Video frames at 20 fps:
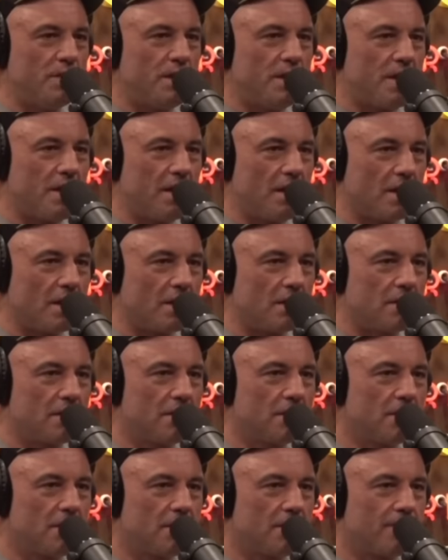thing. I don't
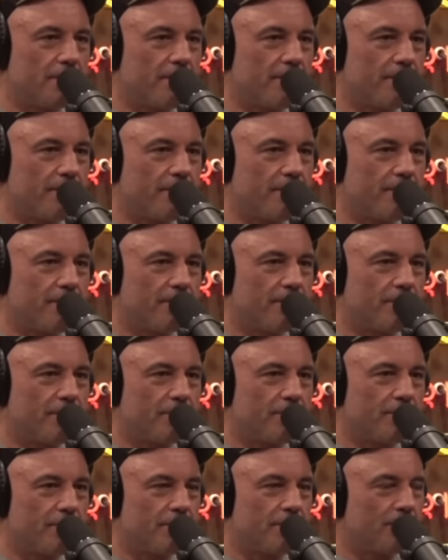know. I
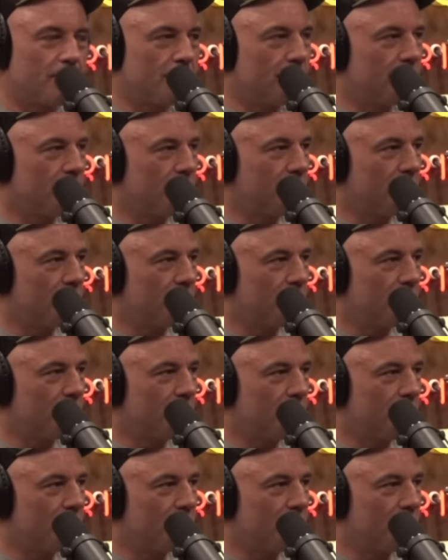just roll the dice.